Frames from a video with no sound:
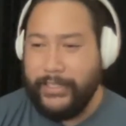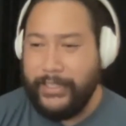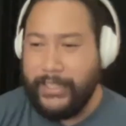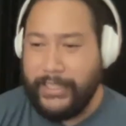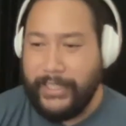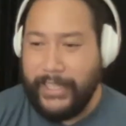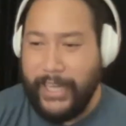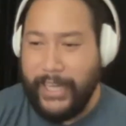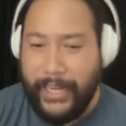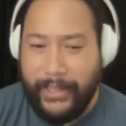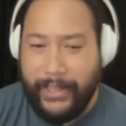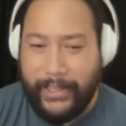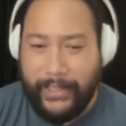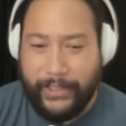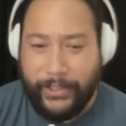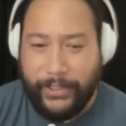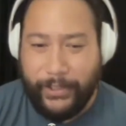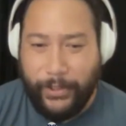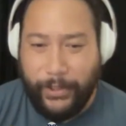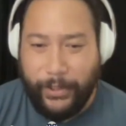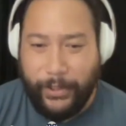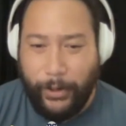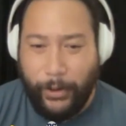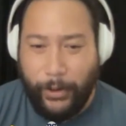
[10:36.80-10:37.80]
just not in
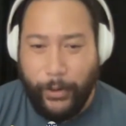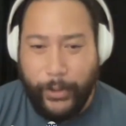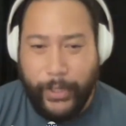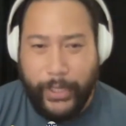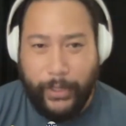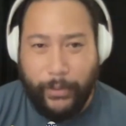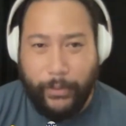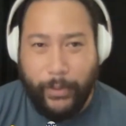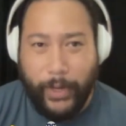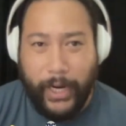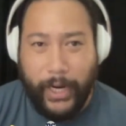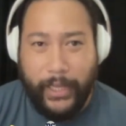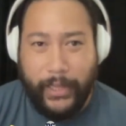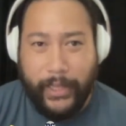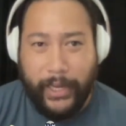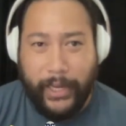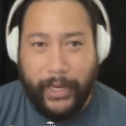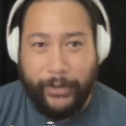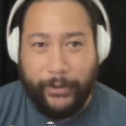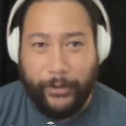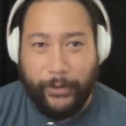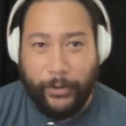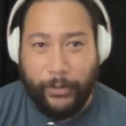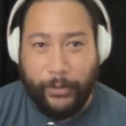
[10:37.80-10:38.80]
this hokey way that
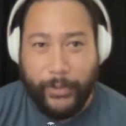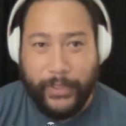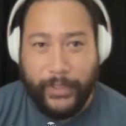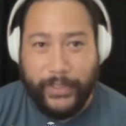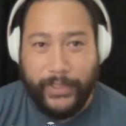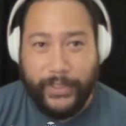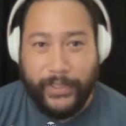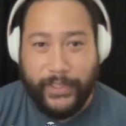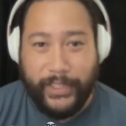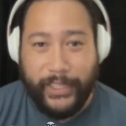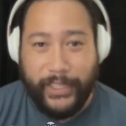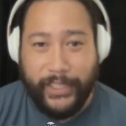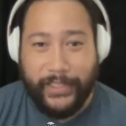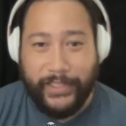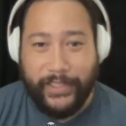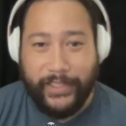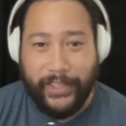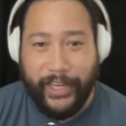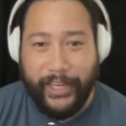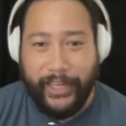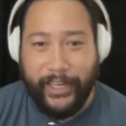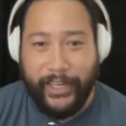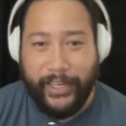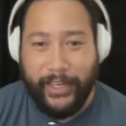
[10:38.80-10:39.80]
I normally see. It's
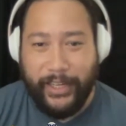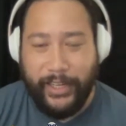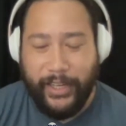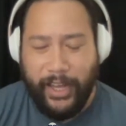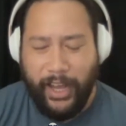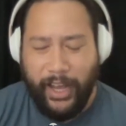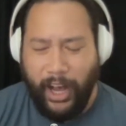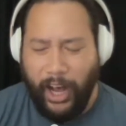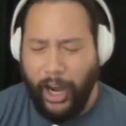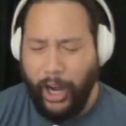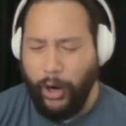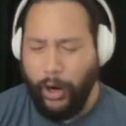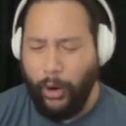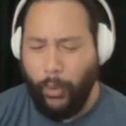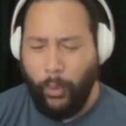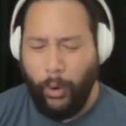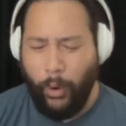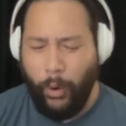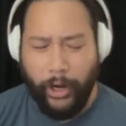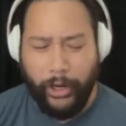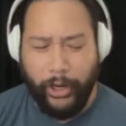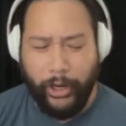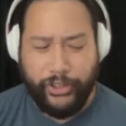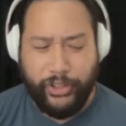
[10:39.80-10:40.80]
like I don't
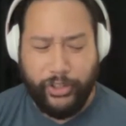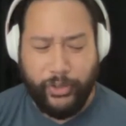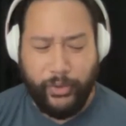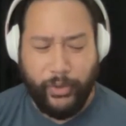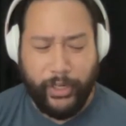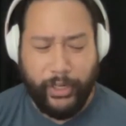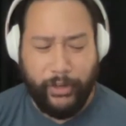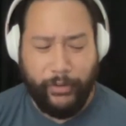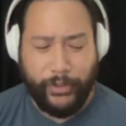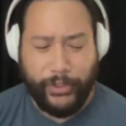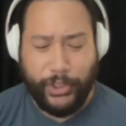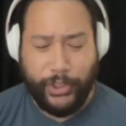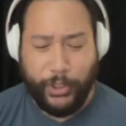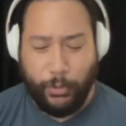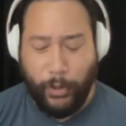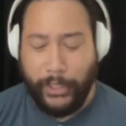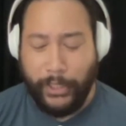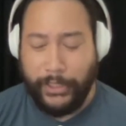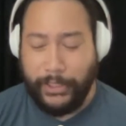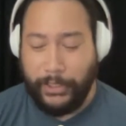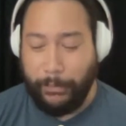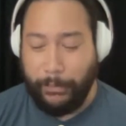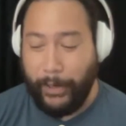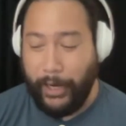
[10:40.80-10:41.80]
want to do it. It was
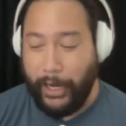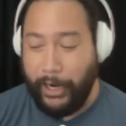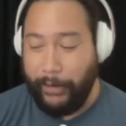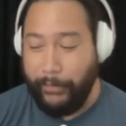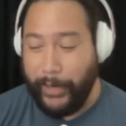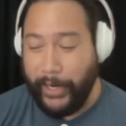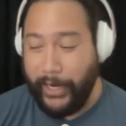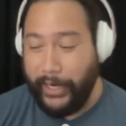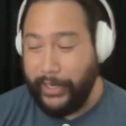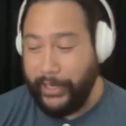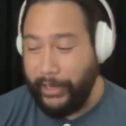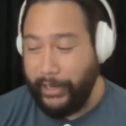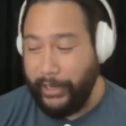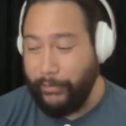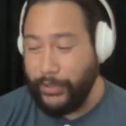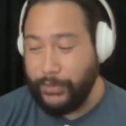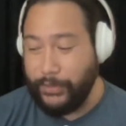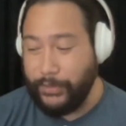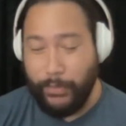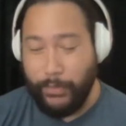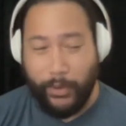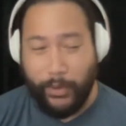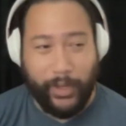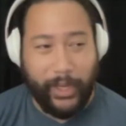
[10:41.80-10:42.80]
thrust upon me. It
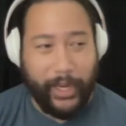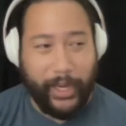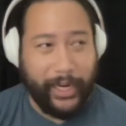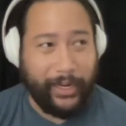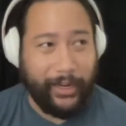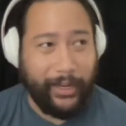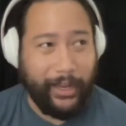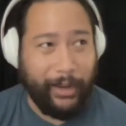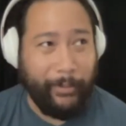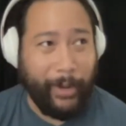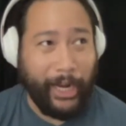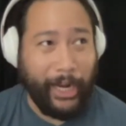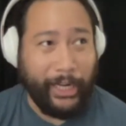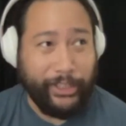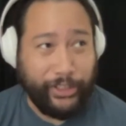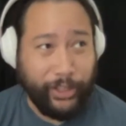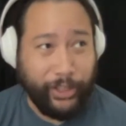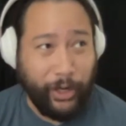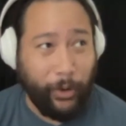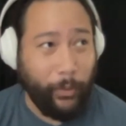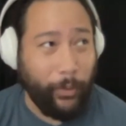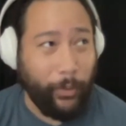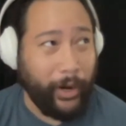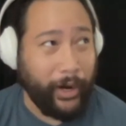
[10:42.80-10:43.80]
was more like I mean I
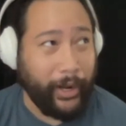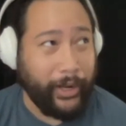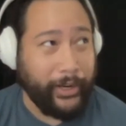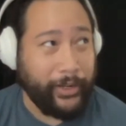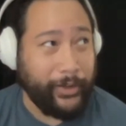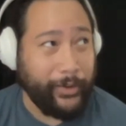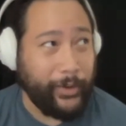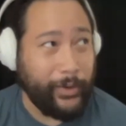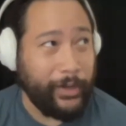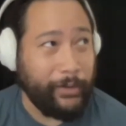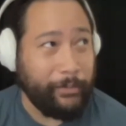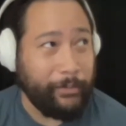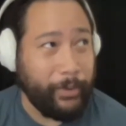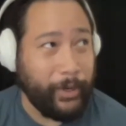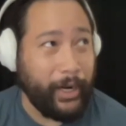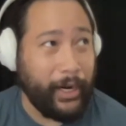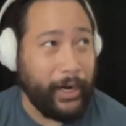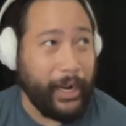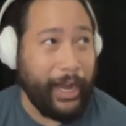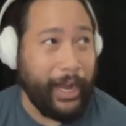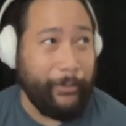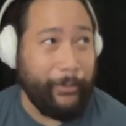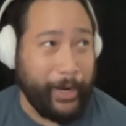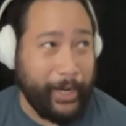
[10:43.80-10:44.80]
don't want to do it, but
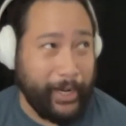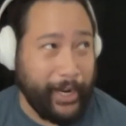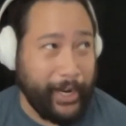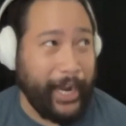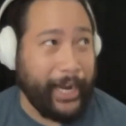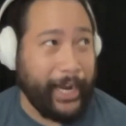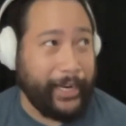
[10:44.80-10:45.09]
I mean